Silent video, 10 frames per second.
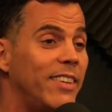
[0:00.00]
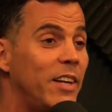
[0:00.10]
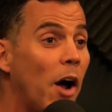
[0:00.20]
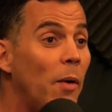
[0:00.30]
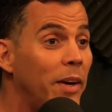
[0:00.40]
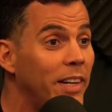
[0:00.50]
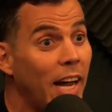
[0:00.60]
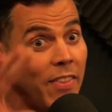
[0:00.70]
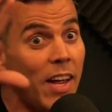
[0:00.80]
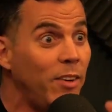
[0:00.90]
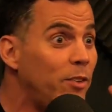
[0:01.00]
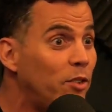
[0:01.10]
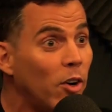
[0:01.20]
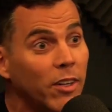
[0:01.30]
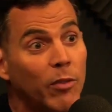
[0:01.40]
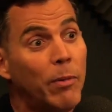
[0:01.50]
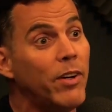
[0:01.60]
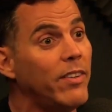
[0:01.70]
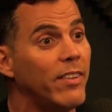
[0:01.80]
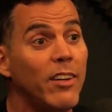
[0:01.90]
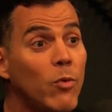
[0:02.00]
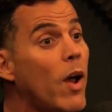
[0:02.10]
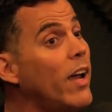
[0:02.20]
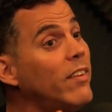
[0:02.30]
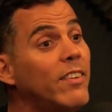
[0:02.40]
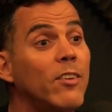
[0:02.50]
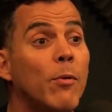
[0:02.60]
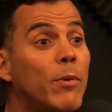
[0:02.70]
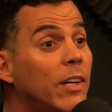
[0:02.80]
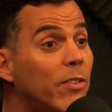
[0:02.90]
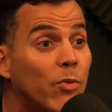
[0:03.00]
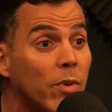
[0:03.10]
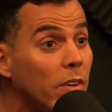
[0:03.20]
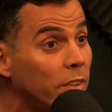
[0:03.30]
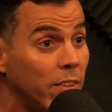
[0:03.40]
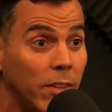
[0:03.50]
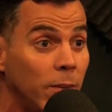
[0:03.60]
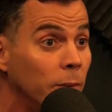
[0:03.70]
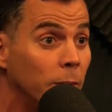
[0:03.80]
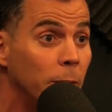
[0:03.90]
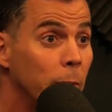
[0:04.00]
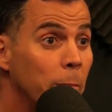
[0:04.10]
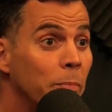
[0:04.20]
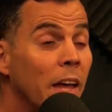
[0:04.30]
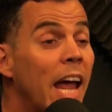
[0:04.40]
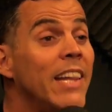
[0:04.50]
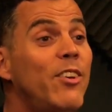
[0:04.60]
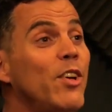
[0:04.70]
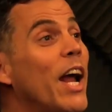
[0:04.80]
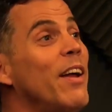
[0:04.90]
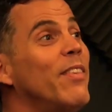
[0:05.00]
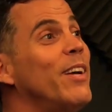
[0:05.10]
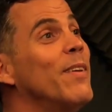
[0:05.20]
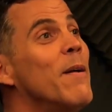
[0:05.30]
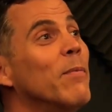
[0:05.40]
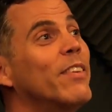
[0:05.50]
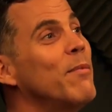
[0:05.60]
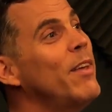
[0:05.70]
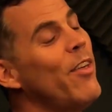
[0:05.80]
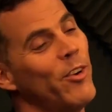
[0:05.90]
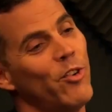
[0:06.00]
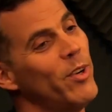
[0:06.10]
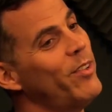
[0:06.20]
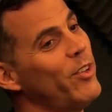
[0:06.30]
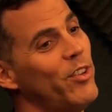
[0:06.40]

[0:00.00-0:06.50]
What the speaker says: you know, and then you start experiencing. That's why I still believe it's real, dude. And dude, I had like some of the other trickster